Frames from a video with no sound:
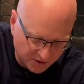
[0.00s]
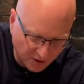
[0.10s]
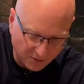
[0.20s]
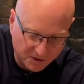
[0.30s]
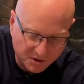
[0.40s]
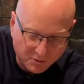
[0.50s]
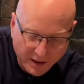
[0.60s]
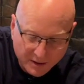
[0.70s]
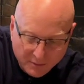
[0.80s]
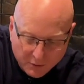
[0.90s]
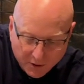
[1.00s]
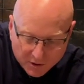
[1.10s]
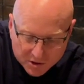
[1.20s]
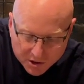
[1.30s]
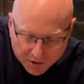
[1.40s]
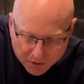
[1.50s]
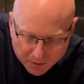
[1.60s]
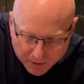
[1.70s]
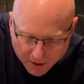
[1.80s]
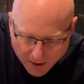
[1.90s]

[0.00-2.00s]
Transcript: go straight through your tube,